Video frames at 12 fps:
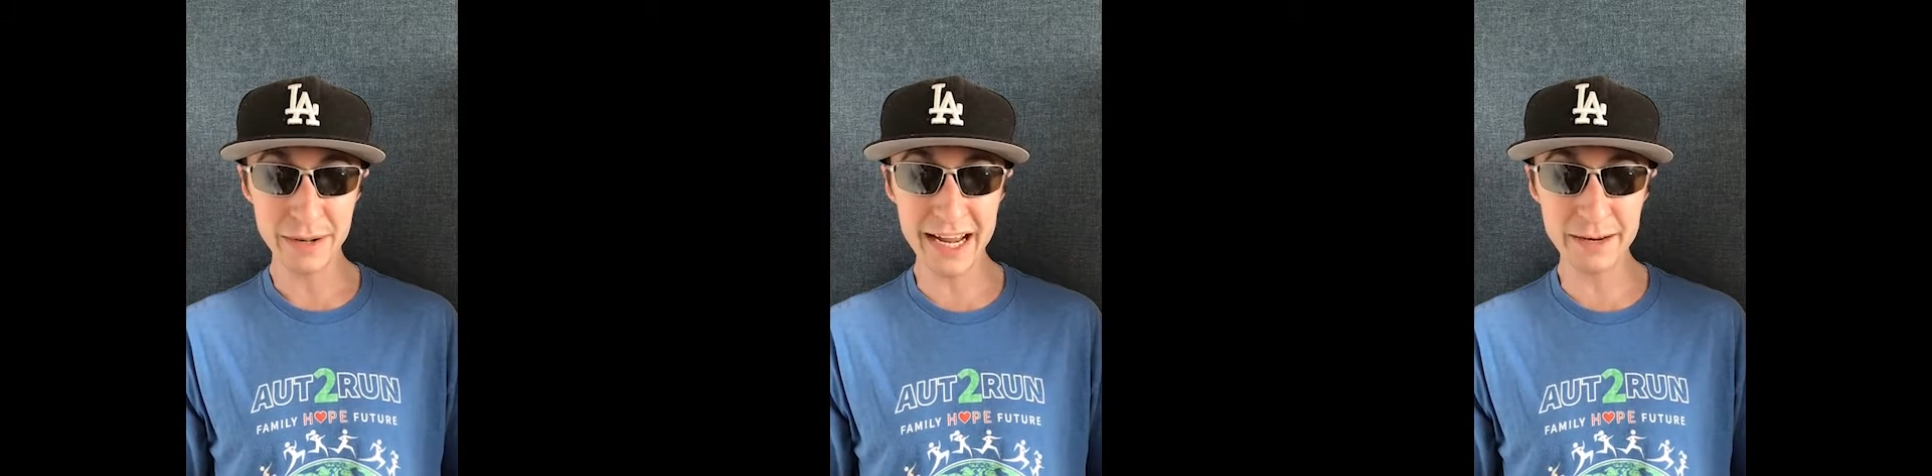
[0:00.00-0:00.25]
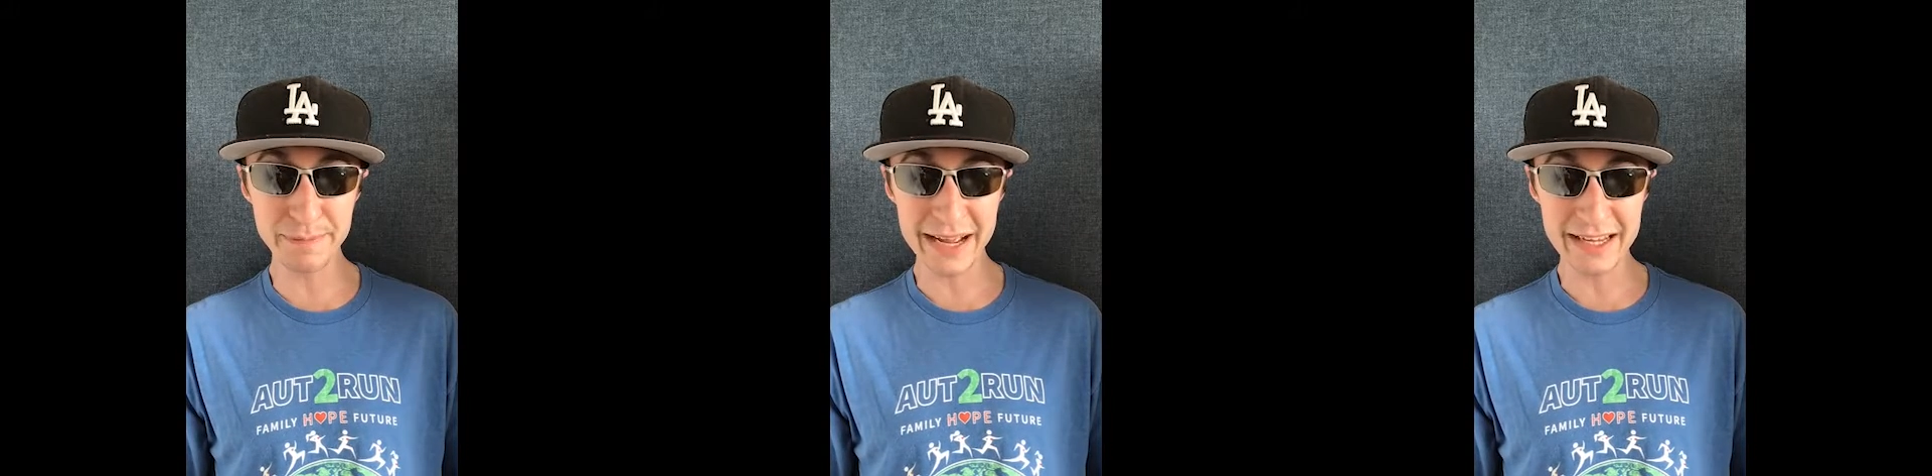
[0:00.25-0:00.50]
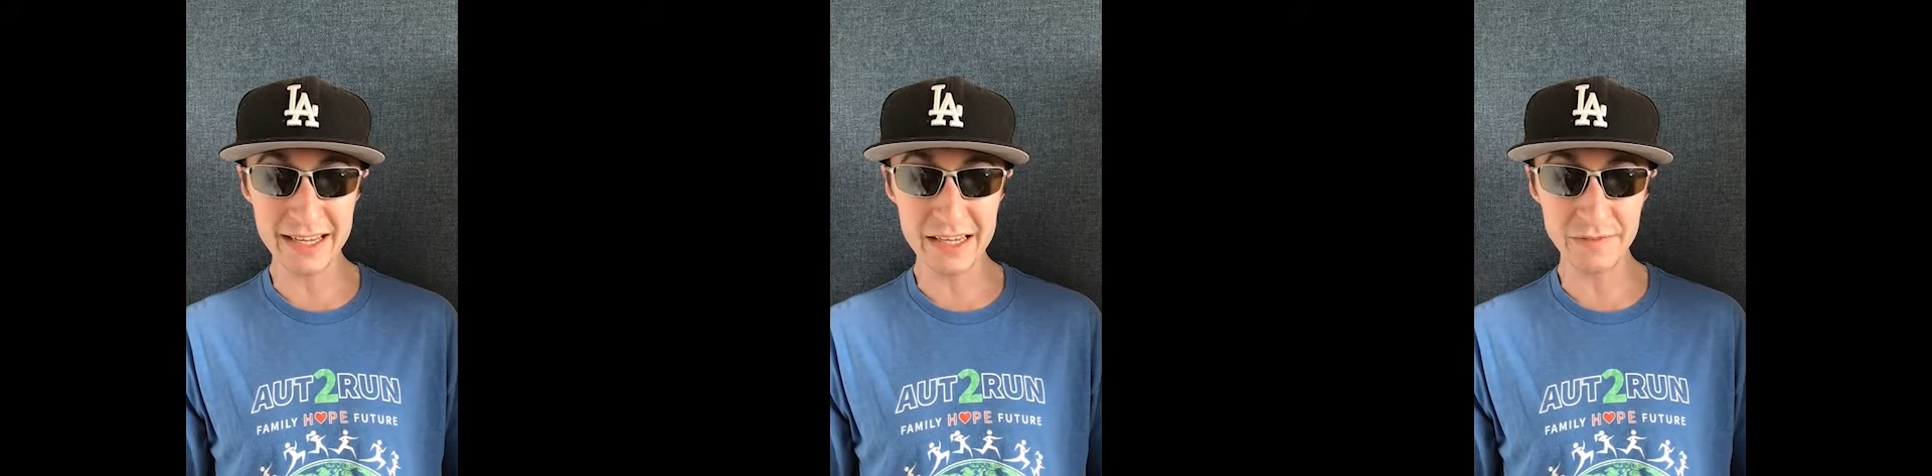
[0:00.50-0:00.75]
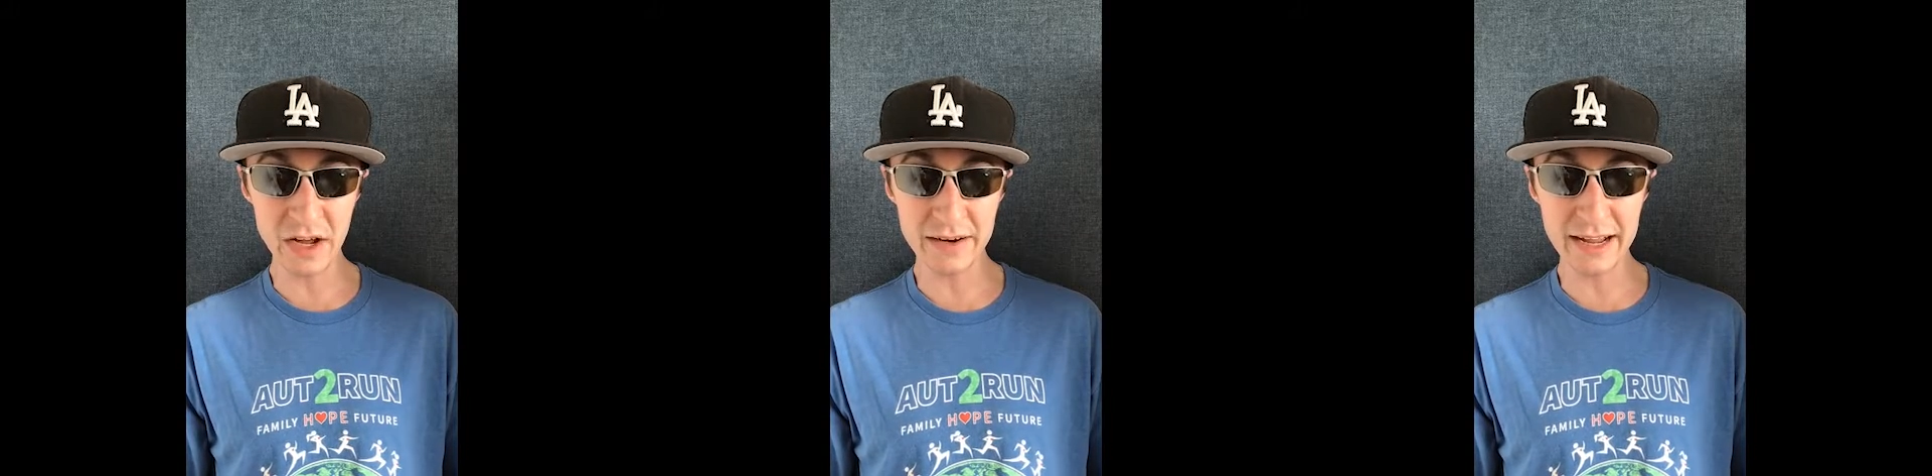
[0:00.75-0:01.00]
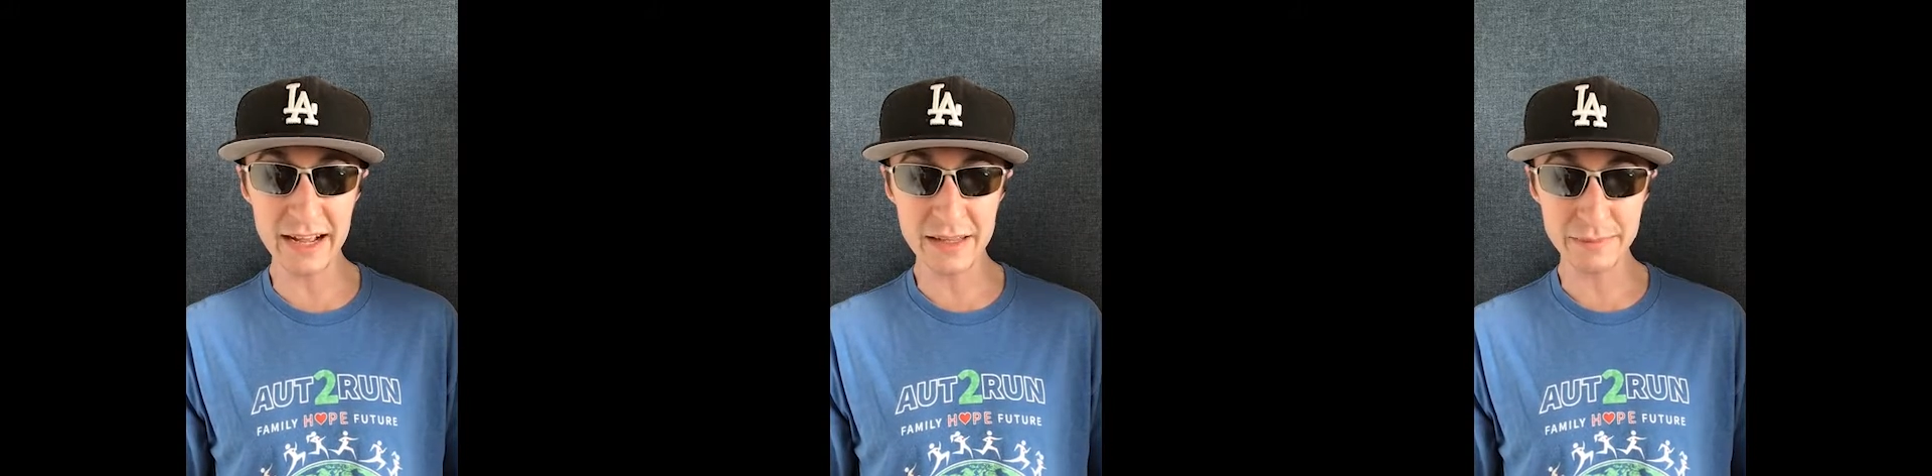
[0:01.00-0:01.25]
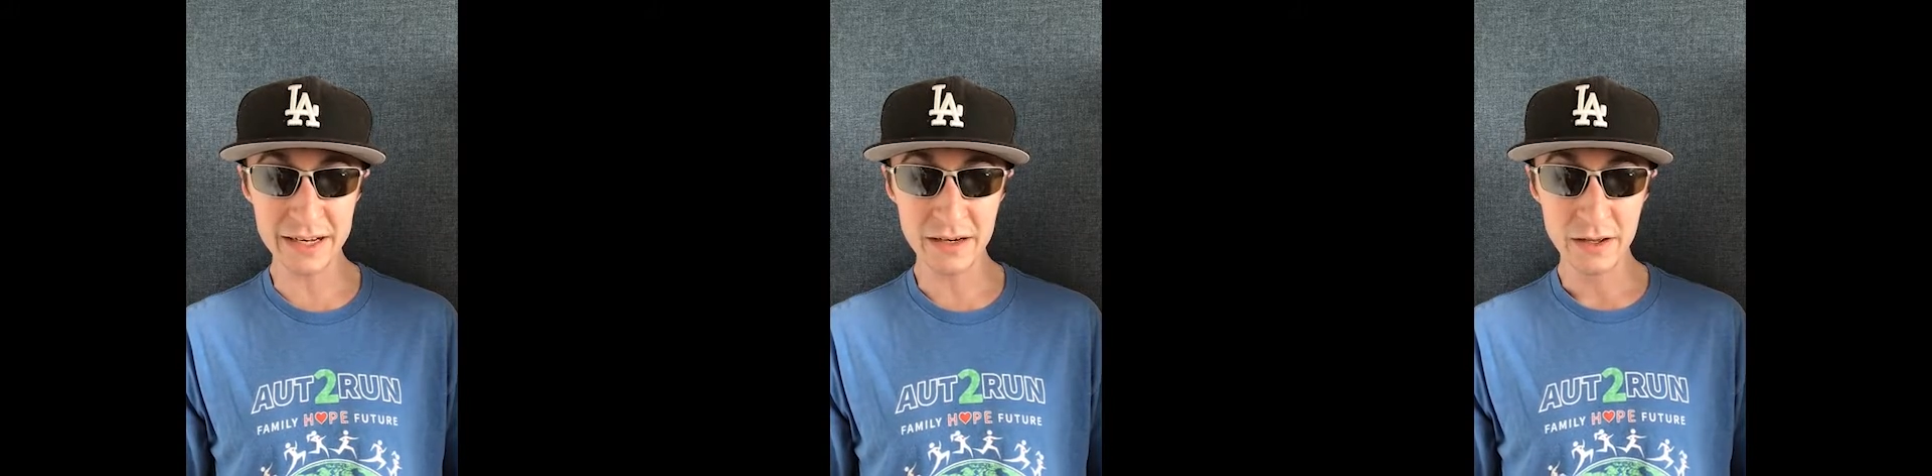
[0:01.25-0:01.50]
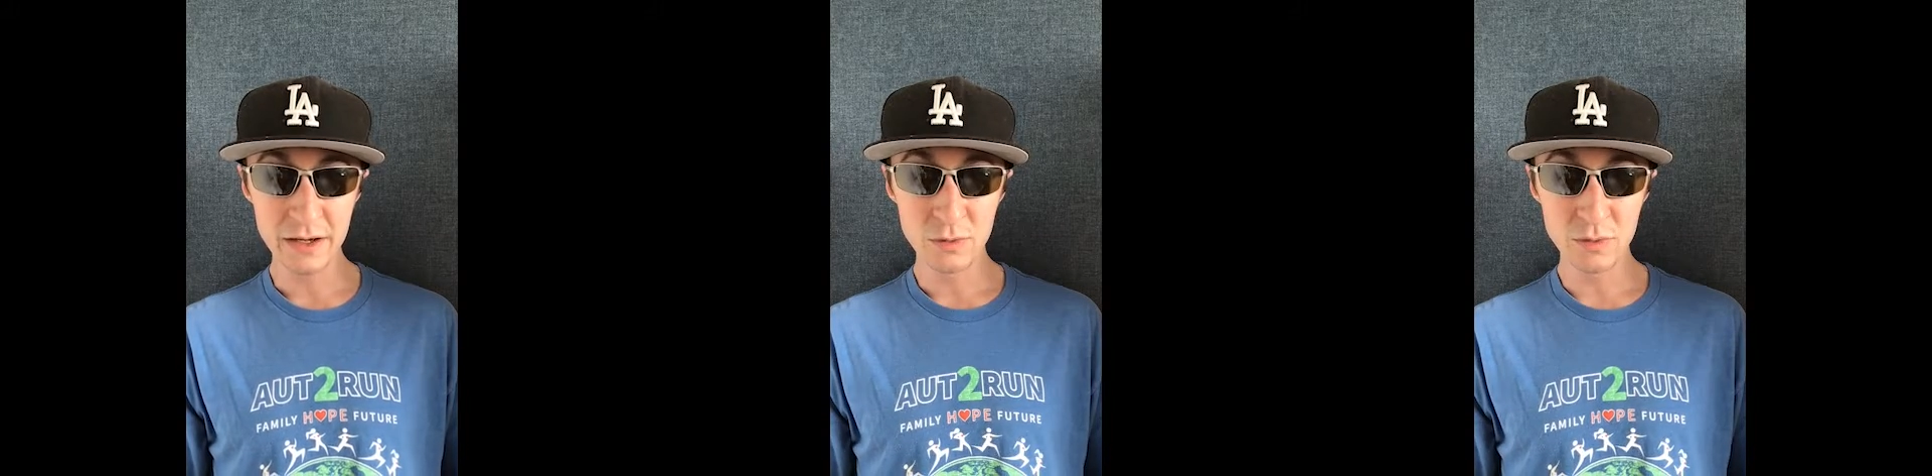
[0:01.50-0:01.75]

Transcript: played by Yvonne Elliman,